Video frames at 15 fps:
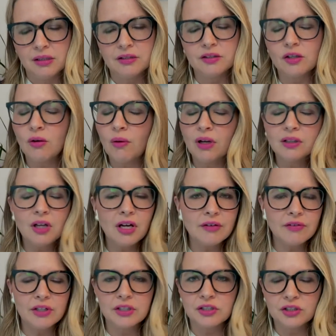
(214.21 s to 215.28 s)
So a lot
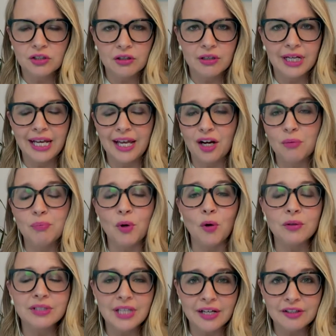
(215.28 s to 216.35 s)
of concern, again, on
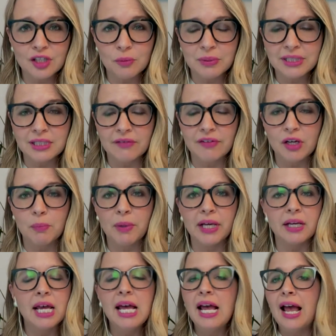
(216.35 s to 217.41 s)
both sides of the Pacific,
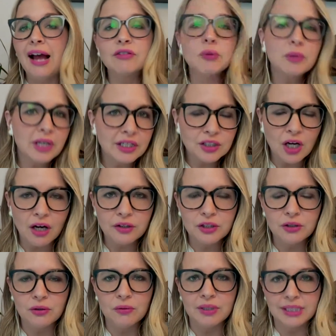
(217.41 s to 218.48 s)
but everyone I talked
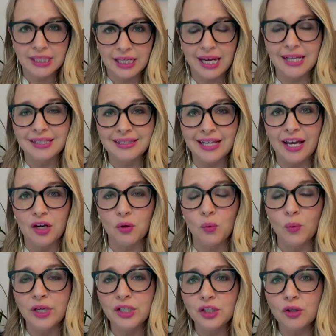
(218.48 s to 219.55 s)
to today said
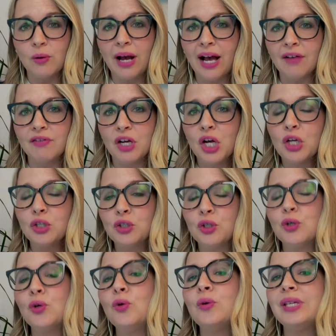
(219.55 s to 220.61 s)
we do have
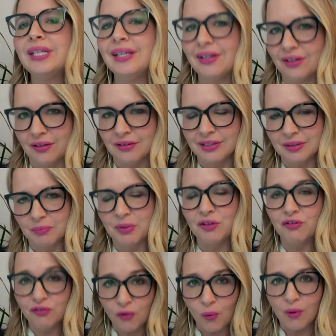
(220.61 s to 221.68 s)
2 years
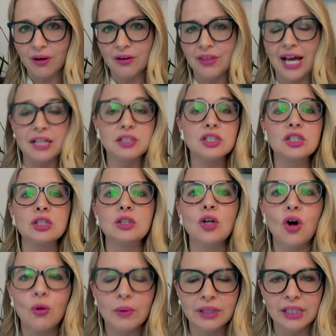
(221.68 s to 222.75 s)
before that
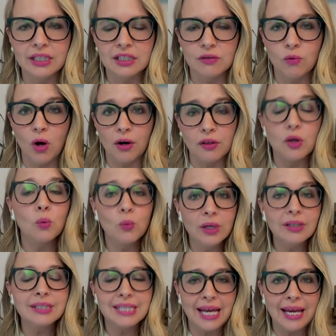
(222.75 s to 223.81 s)
slow release of water that
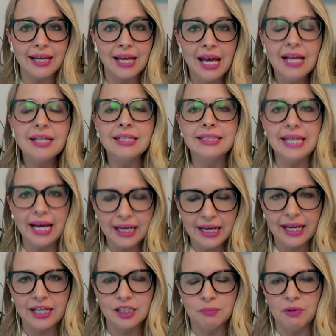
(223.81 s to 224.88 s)
will take
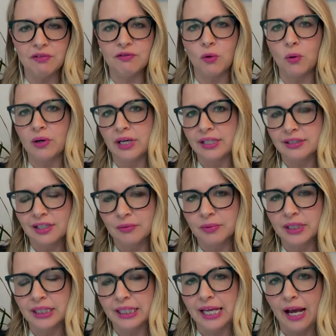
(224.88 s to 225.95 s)
decades before it's
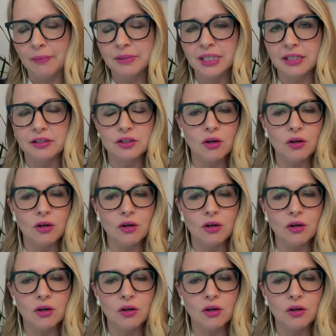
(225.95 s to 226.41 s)
completely emptied.